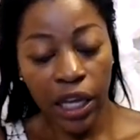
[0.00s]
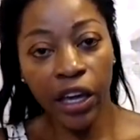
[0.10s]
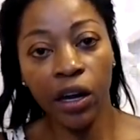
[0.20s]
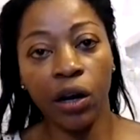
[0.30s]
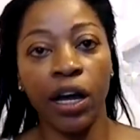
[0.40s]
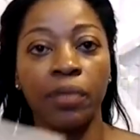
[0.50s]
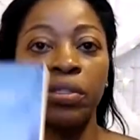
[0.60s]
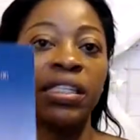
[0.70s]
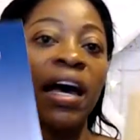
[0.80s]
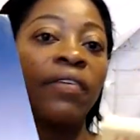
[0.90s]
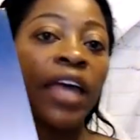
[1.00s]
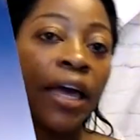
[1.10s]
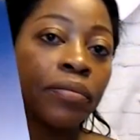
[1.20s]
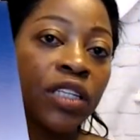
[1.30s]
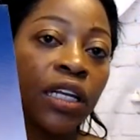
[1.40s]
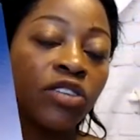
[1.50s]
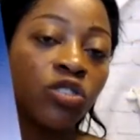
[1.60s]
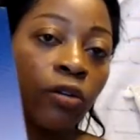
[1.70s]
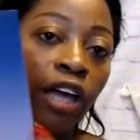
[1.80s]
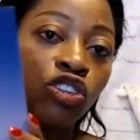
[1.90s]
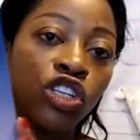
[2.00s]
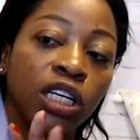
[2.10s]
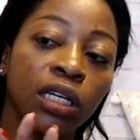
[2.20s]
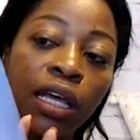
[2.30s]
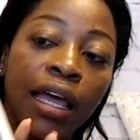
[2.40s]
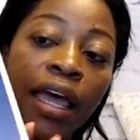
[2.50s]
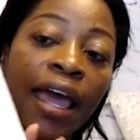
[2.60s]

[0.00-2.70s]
here, um, Southampton Insurrection